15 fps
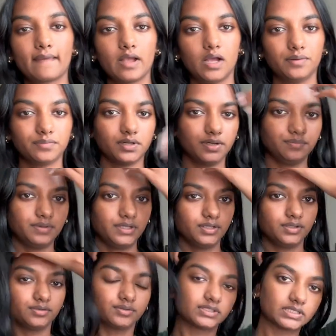I'm gonna be
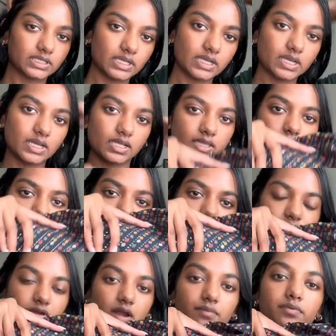using this
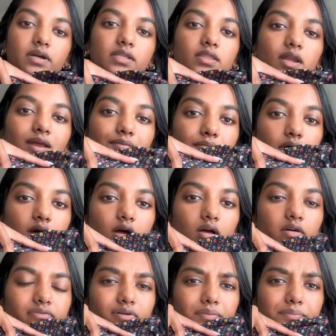fabric that I
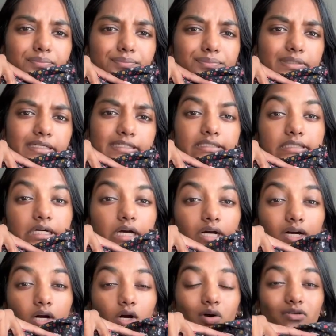bought from
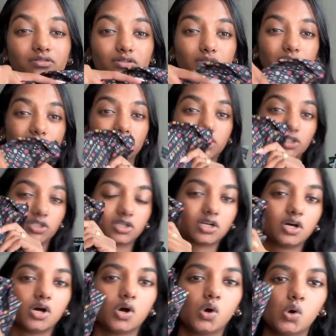India over a year
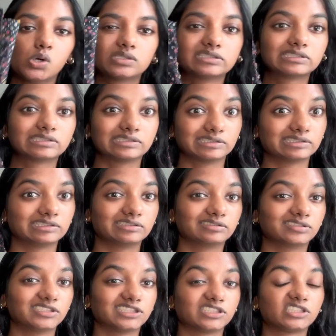ago yeah I know
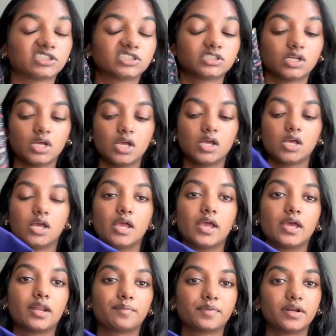yikes
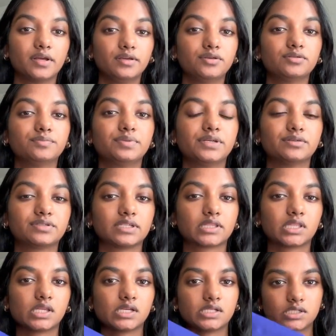and I'm gonna be using
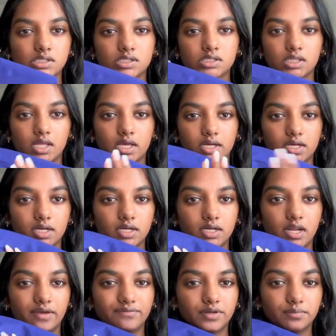this like
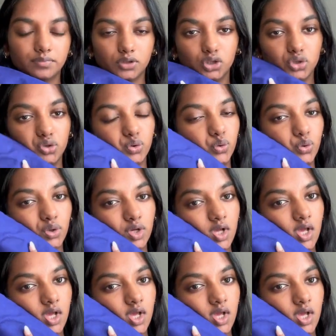navy blue